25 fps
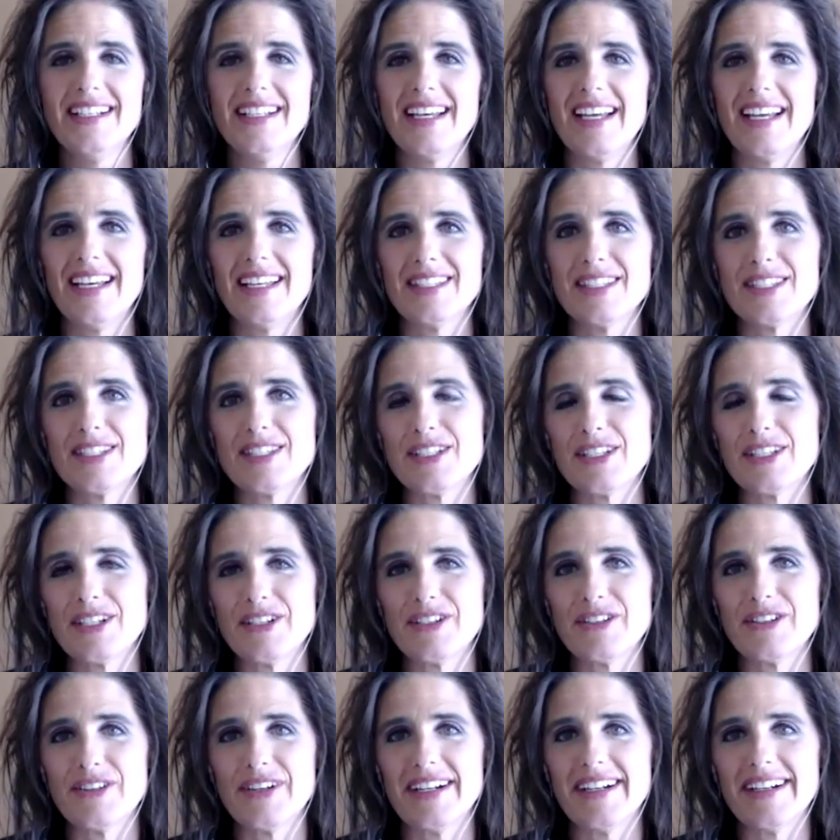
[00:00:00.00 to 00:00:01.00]
And
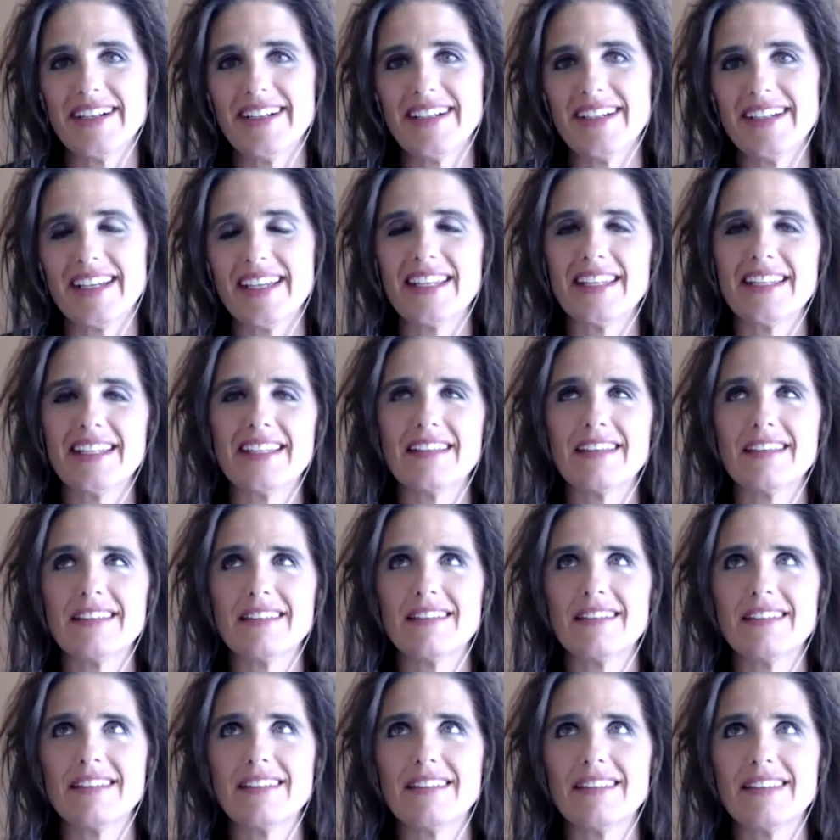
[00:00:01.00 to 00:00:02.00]
so,
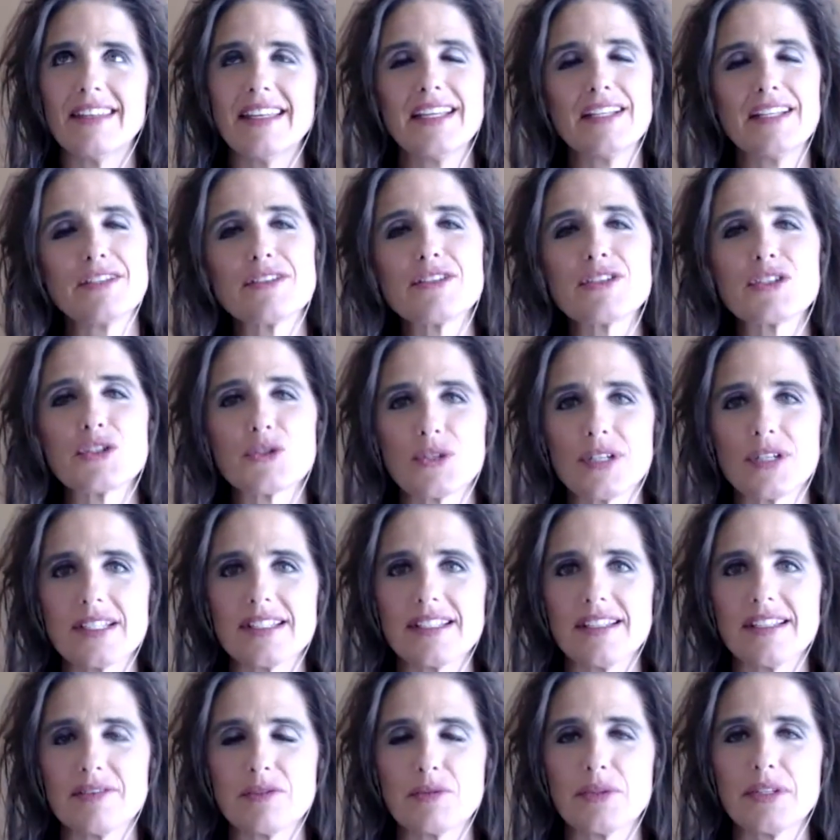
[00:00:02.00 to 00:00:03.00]
the end of the story is
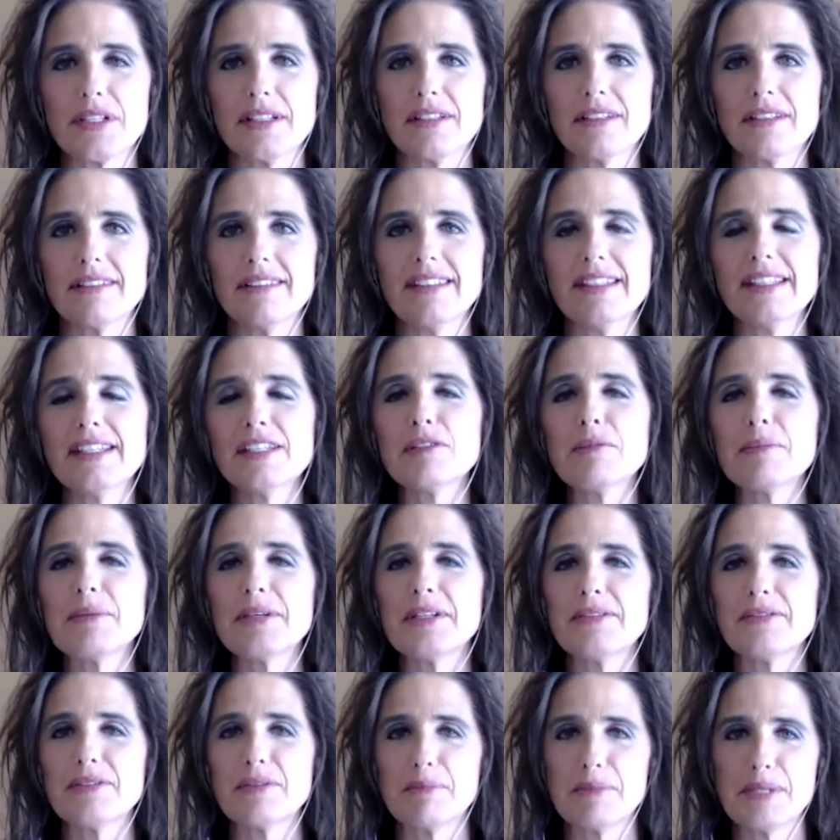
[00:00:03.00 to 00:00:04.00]
left with a little bit
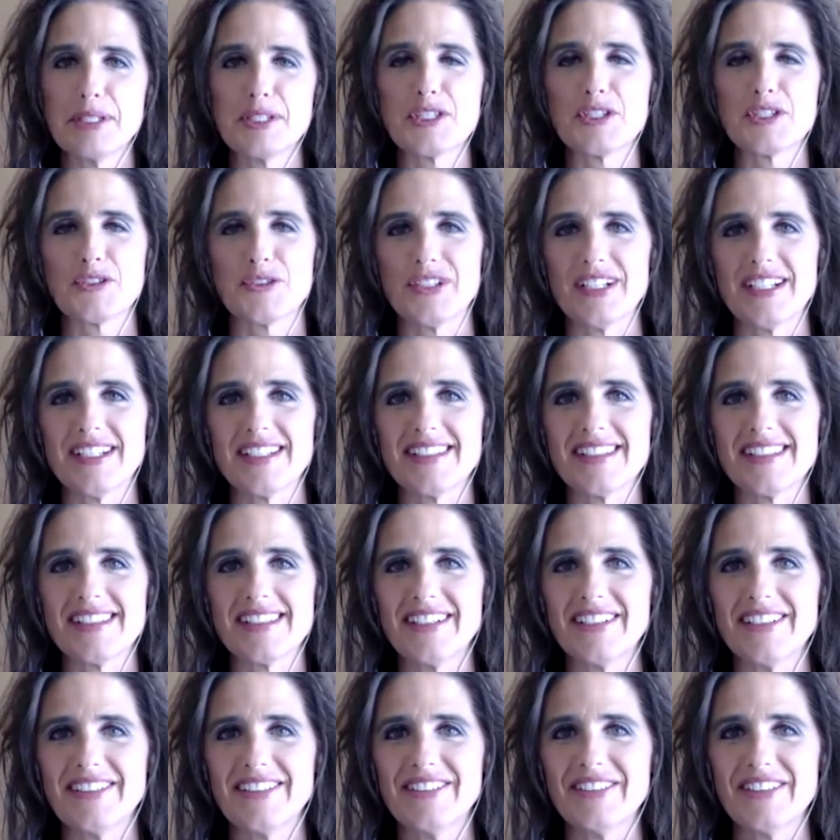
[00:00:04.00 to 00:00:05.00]
of a mystery.
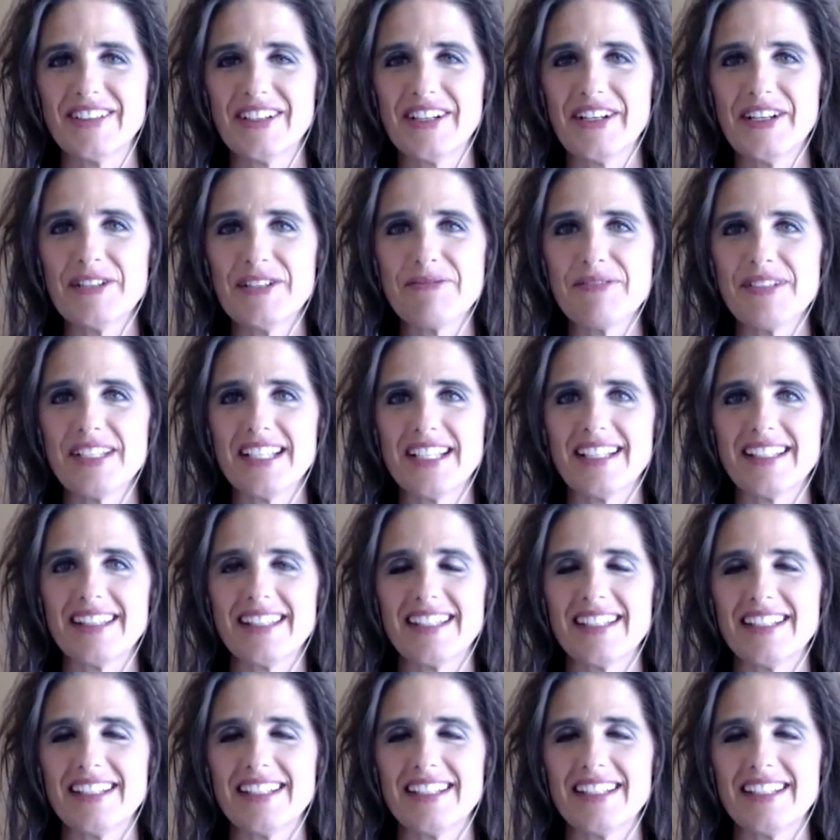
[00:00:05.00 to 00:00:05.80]
So we're hoping that